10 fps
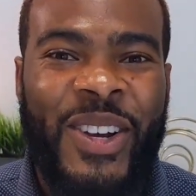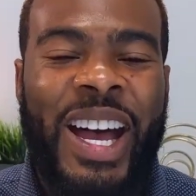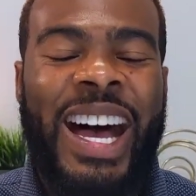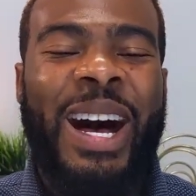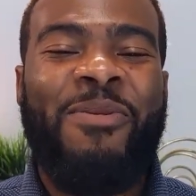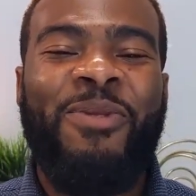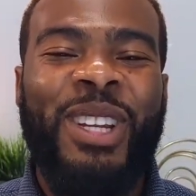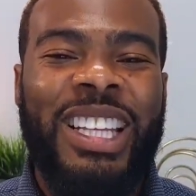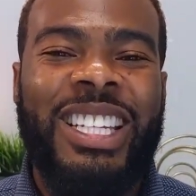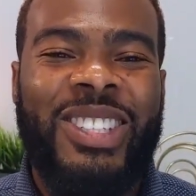So I'm
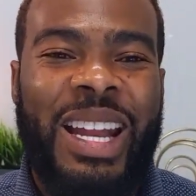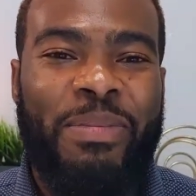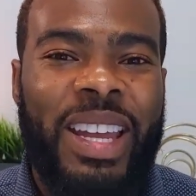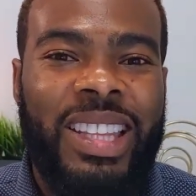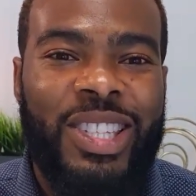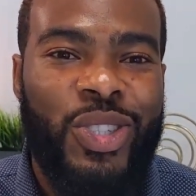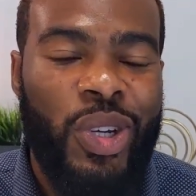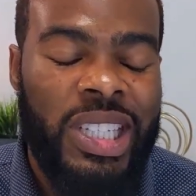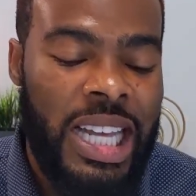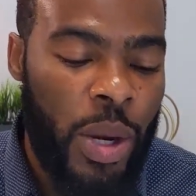really gonna try to make this
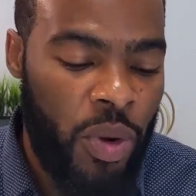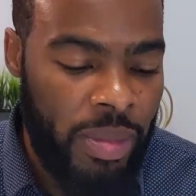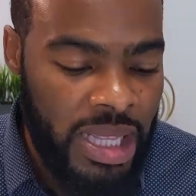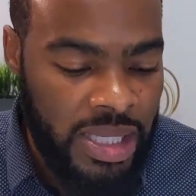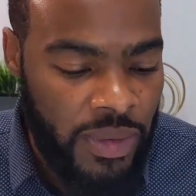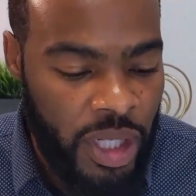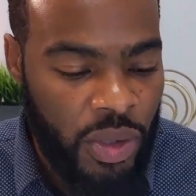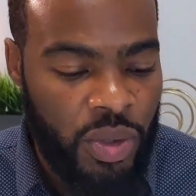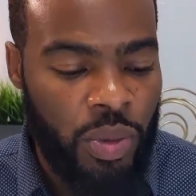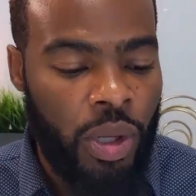short because I don't wanna make this
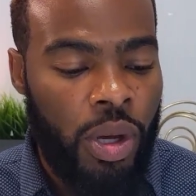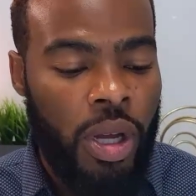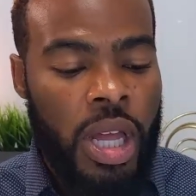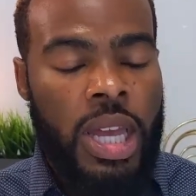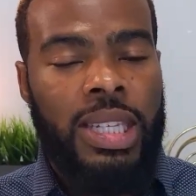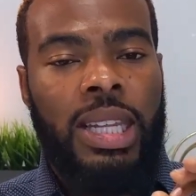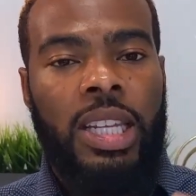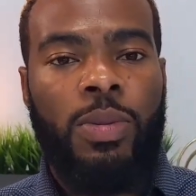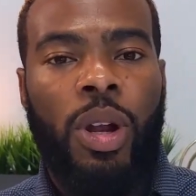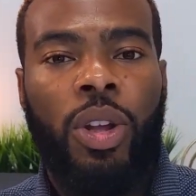video too long.
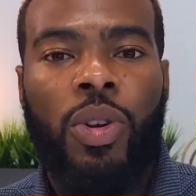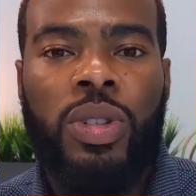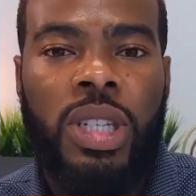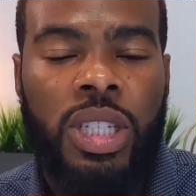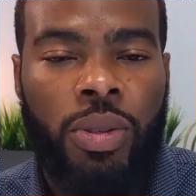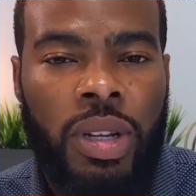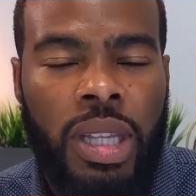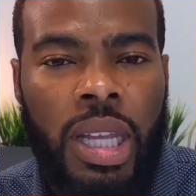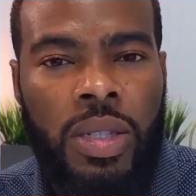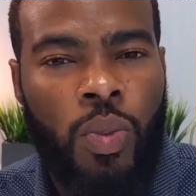Setting smarter goals does three things.